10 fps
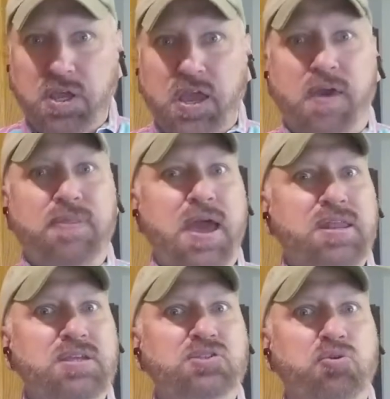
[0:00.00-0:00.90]
and that
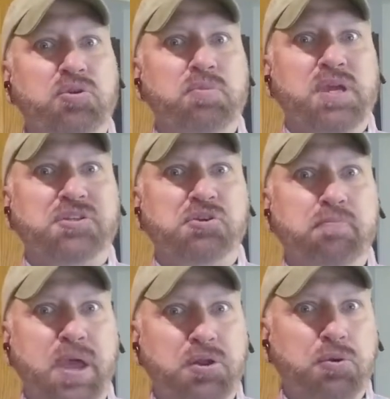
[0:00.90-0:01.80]
is going to be a
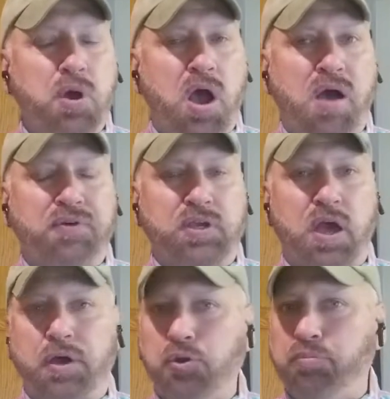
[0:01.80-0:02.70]
Tomato
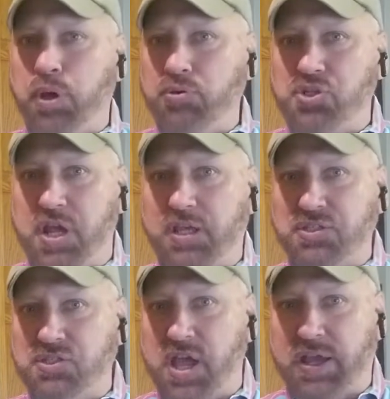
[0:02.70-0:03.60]
Avocado Poached Egg
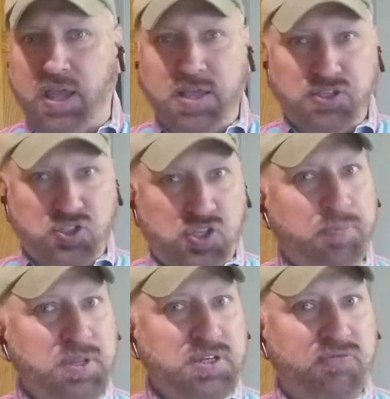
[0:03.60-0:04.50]
Stack.
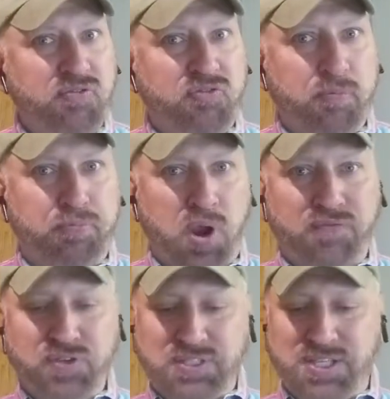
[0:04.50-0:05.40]
Something different for
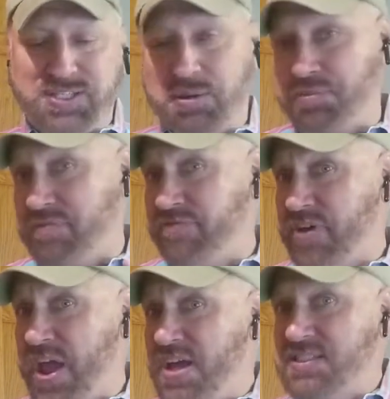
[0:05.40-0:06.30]
breakfast, something
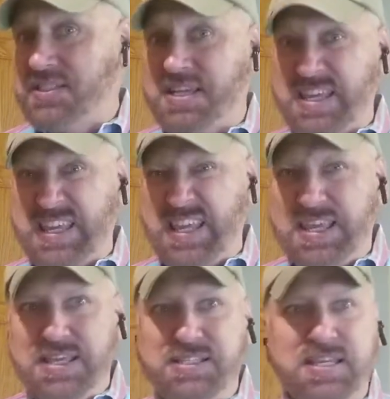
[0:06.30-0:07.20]
fast,
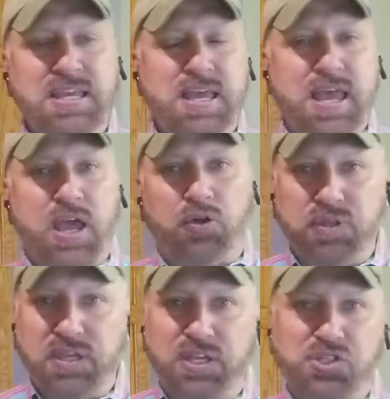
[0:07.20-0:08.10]
easy, healthy,
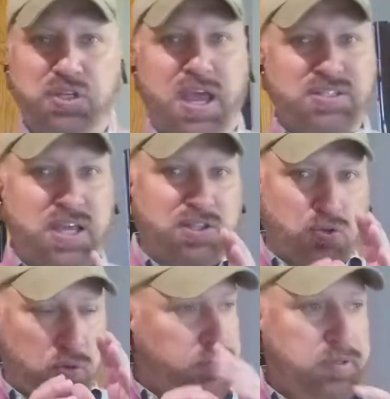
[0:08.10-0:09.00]
and get you guys out the door.